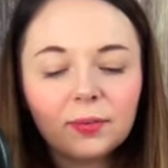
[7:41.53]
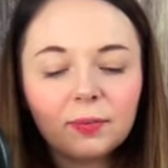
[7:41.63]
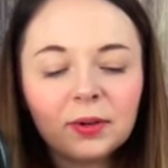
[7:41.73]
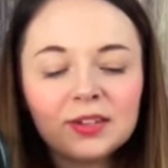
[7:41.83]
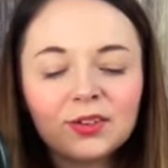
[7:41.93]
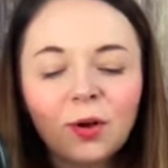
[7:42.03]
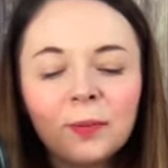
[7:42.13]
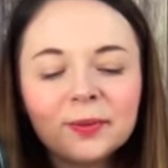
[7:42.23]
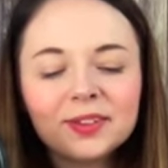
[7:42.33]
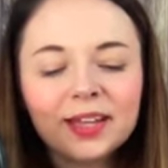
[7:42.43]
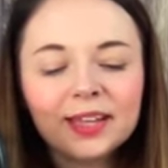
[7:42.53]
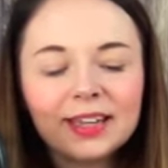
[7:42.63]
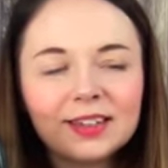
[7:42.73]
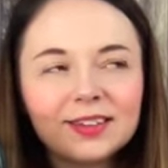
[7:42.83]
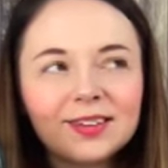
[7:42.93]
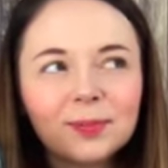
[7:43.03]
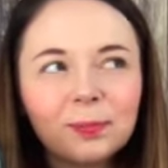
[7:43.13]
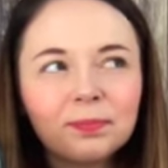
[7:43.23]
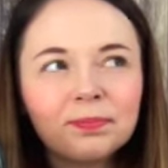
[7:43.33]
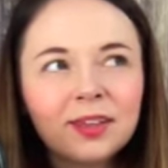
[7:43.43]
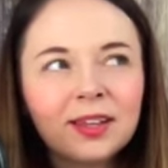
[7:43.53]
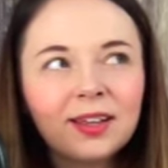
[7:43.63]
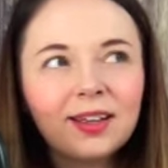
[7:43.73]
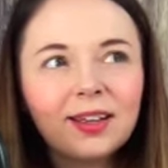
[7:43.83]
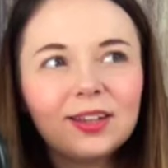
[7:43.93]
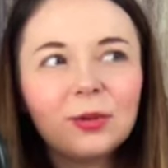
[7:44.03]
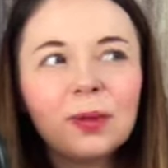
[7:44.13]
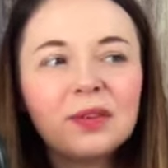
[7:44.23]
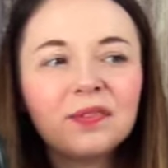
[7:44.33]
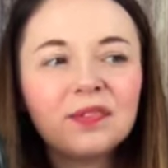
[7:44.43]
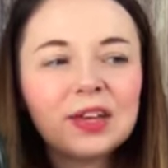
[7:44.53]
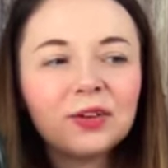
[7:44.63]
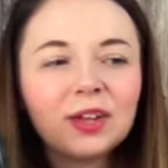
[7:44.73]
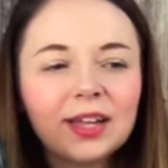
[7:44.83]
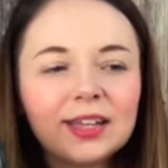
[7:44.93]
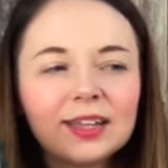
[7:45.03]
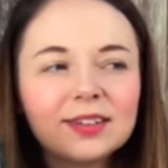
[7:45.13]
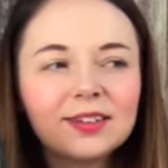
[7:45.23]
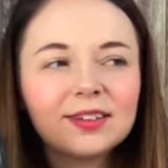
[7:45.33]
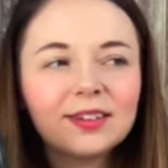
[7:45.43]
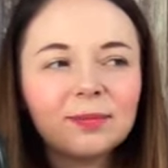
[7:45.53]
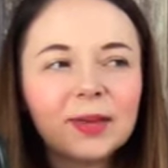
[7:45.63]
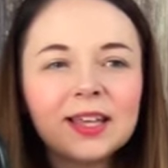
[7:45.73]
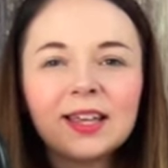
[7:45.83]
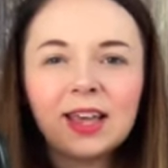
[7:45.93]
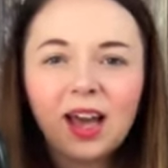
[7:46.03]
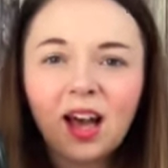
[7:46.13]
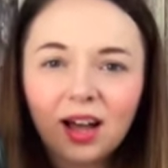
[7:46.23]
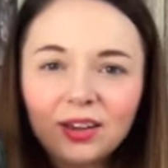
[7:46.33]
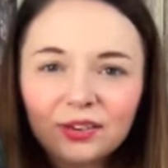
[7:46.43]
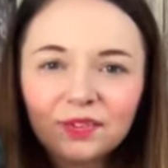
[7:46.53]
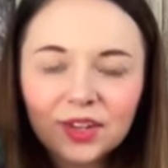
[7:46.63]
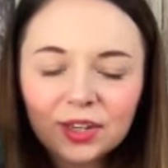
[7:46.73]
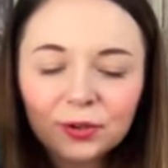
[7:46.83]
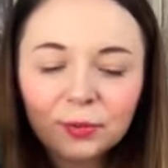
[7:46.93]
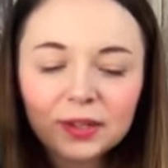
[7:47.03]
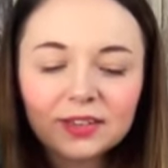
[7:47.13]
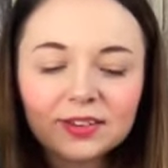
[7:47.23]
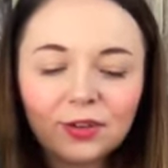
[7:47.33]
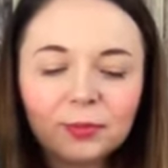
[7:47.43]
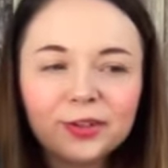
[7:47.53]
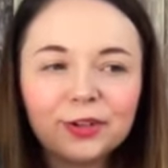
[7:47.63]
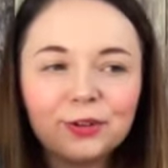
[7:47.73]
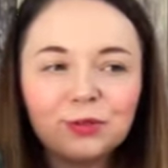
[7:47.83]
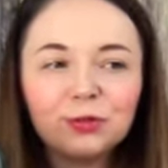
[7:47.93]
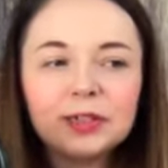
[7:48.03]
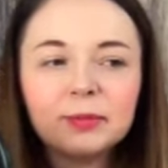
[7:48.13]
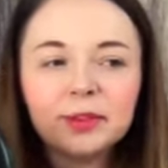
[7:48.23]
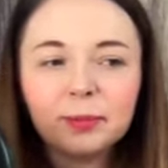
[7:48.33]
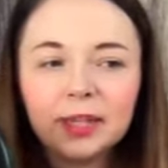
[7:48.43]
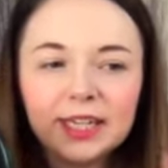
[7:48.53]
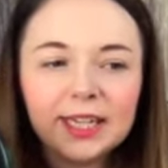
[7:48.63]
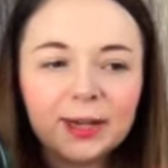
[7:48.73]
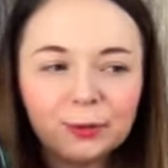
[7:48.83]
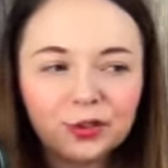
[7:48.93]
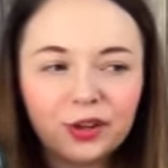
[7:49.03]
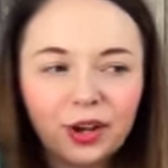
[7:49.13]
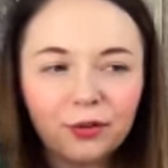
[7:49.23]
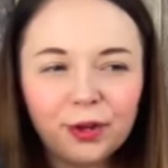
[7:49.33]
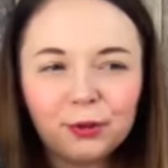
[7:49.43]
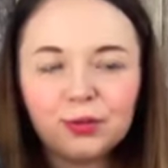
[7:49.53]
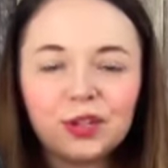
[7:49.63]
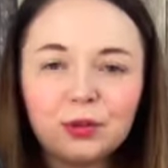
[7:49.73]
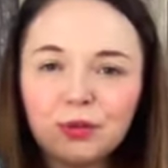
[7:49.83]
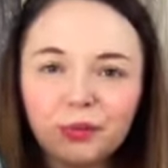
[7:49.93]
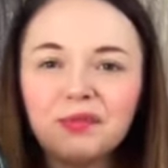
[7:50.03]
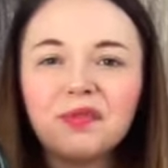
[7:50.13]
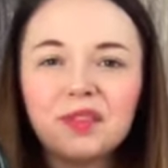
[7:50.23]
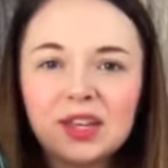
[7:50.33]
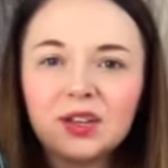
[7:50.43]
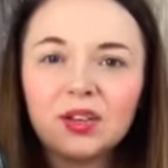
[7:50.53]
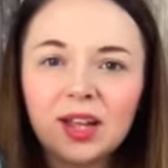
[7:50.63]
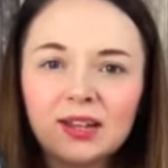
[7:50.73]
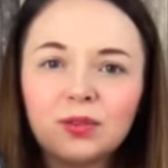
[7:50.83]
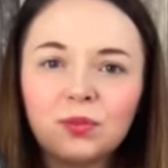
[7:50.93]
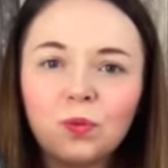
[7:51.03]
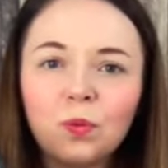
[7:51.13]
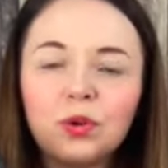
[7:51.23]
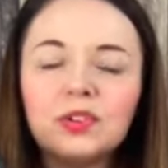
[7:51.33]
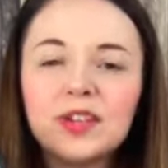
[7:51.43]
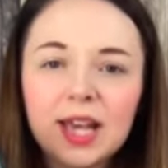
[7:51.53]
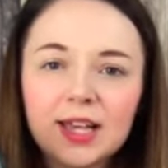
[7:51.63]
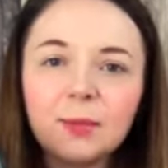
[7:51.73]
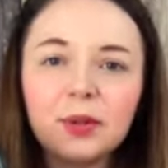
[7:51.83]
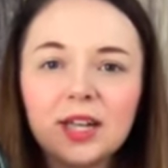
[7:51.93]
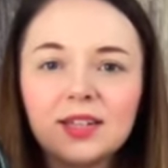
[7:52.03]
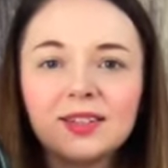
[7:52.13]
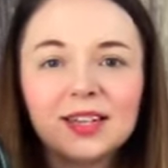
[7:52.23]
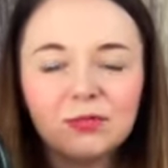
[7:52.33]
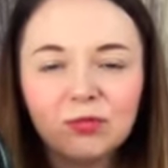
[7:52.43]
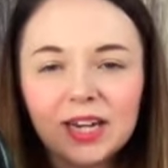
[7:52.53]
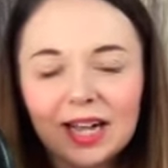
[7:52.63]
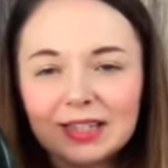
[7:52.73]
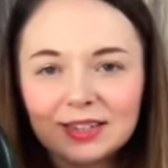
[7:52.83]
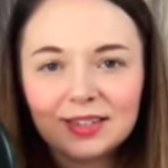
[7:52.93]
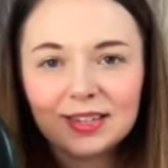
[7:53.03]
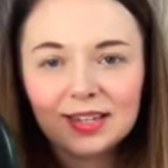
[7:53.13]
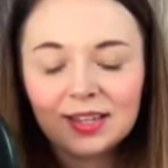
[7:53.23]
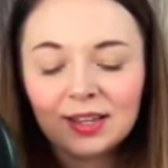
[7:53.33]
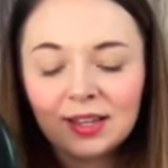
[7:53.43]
but it's almost like it's you may feel like it's making it harder for you because it's almost like your dreams are playing out scenarios that you don't feel like would take place in reality.